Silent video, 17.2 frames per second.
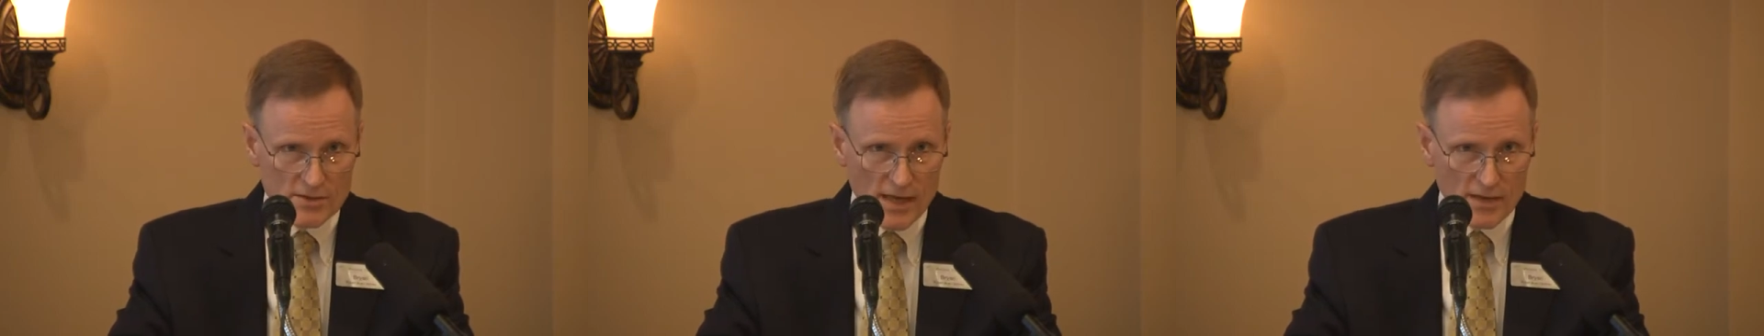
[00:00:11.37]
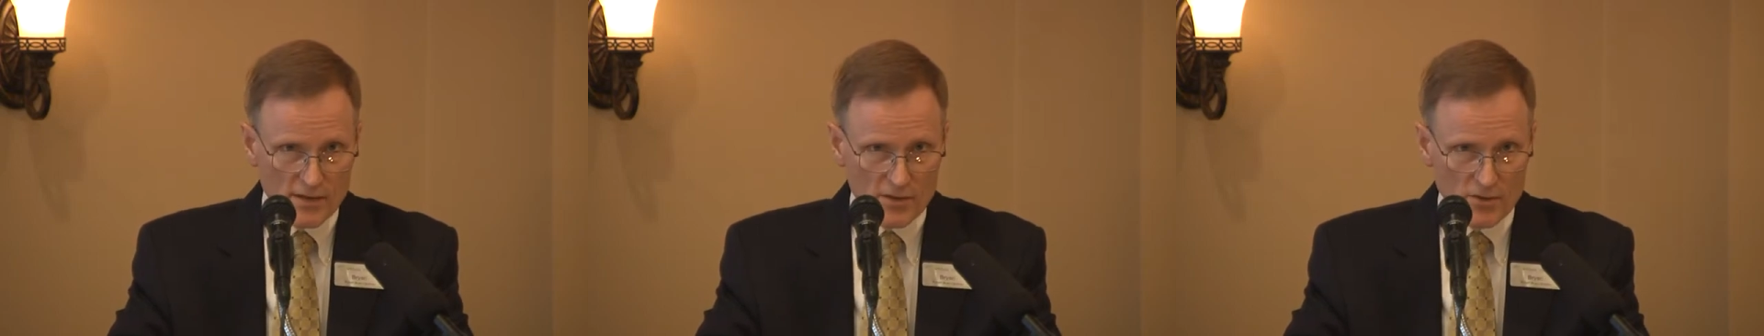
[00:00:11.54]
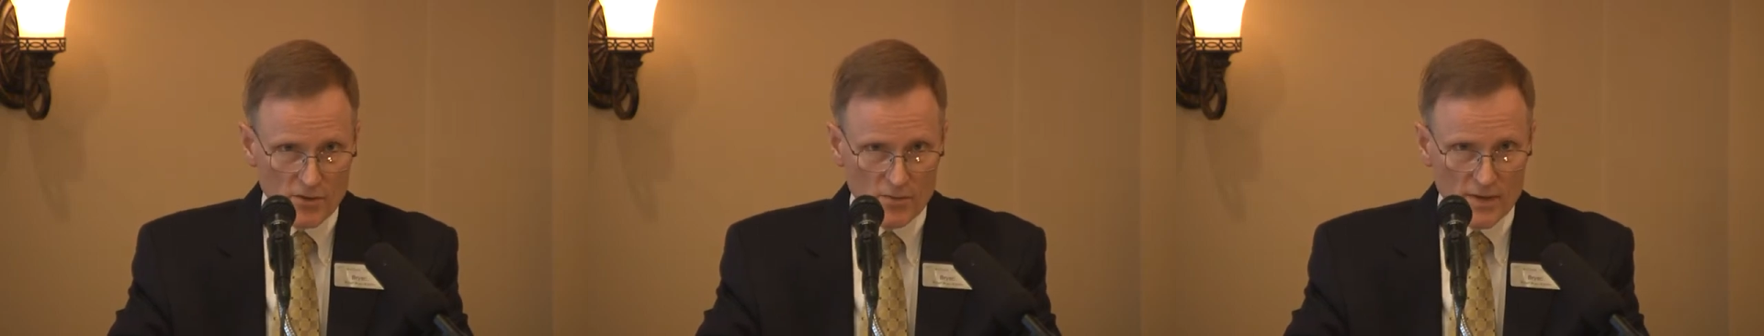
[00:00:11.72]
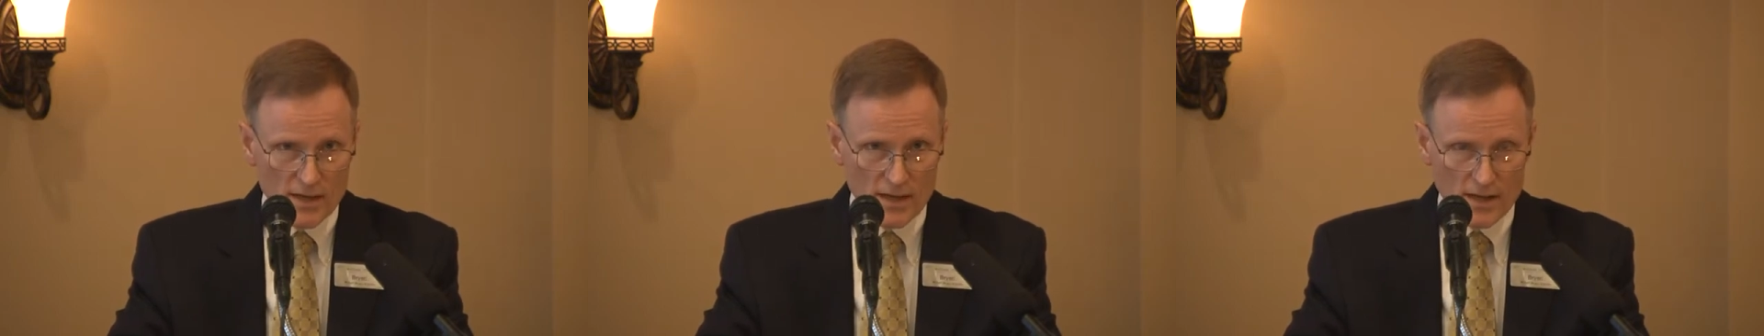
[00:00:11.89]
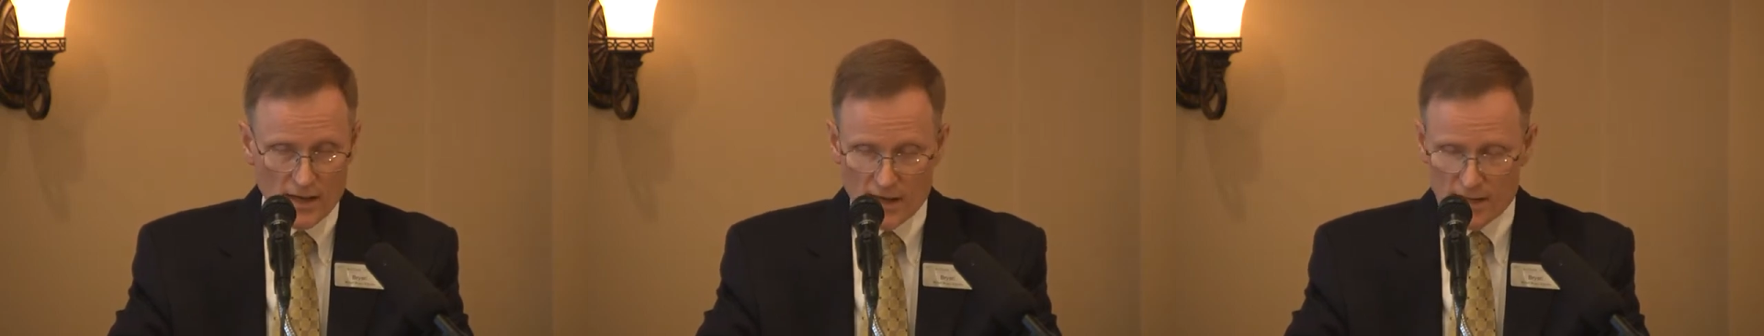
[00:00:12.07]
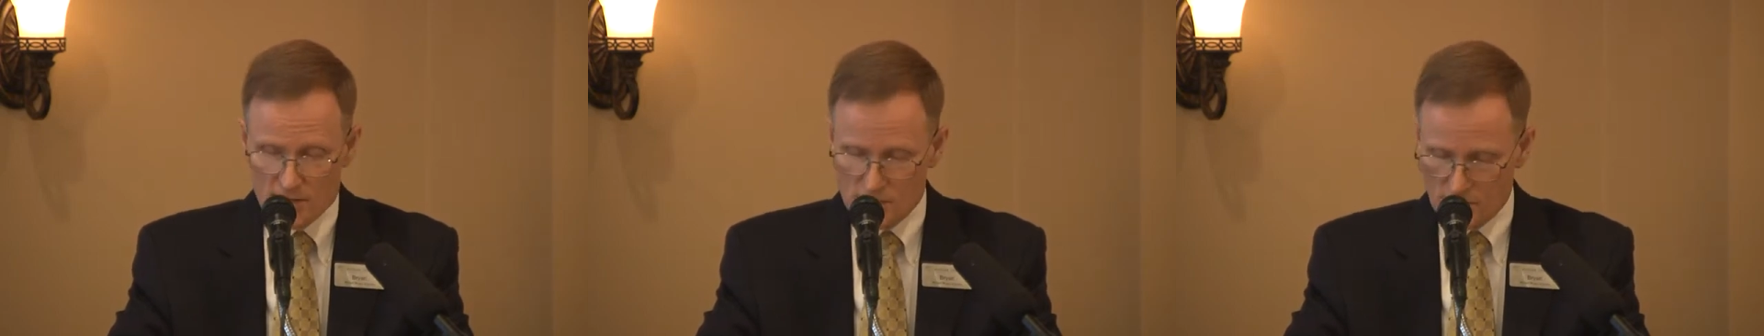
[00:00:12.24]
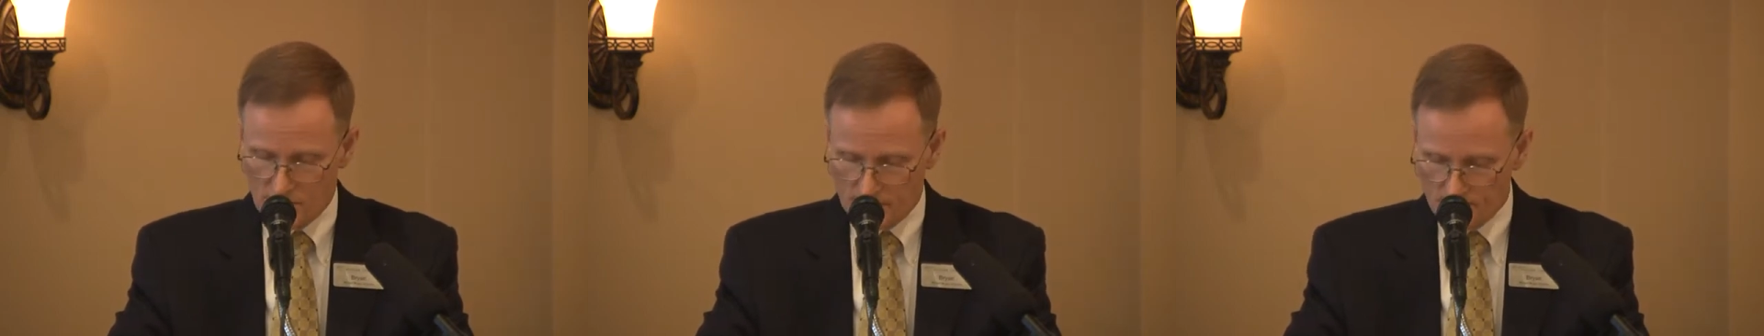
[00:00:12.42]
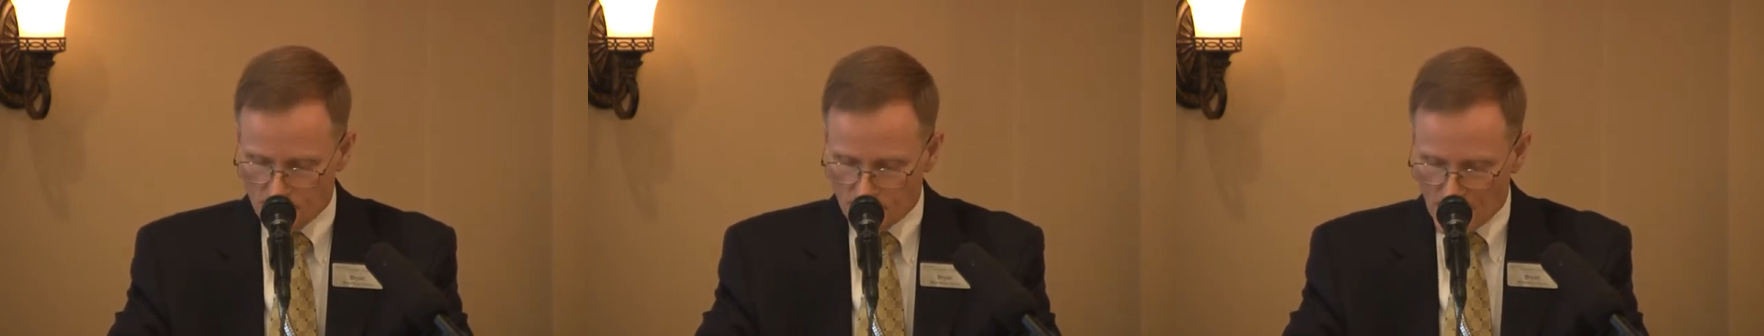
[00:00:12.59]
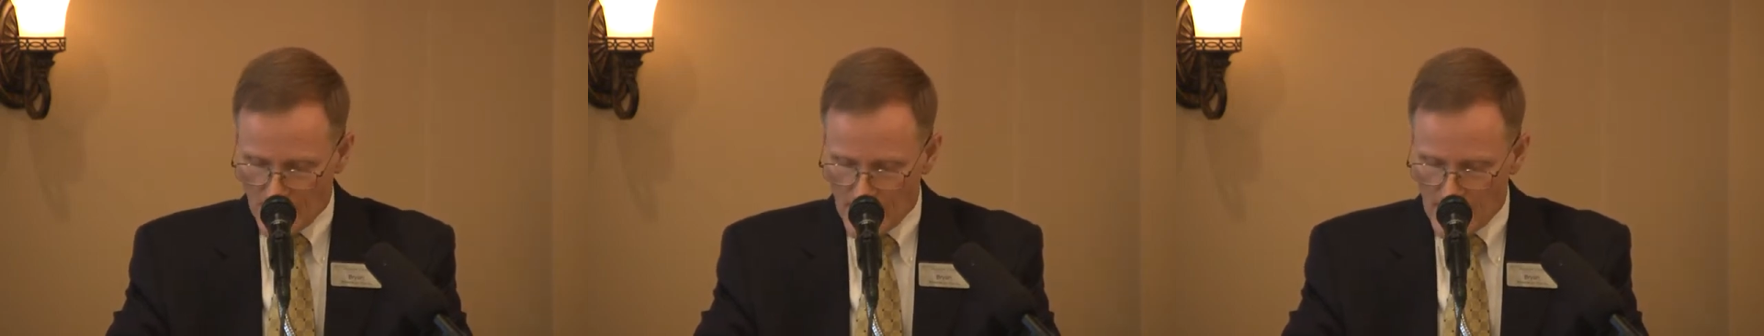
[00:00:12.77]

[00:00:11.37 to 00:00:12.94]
technical mediation.